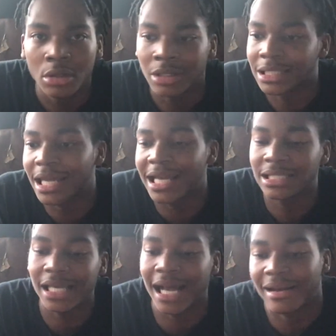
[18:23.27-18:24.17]
Cause I
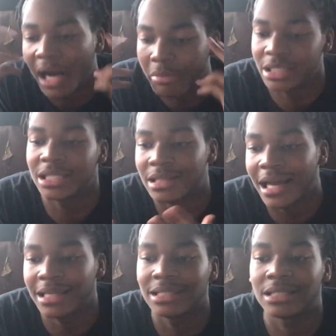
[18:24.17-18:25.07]
actually got common sense. I
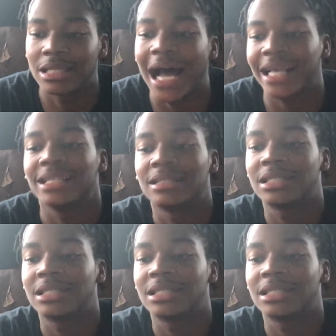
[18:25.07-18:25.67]
can I can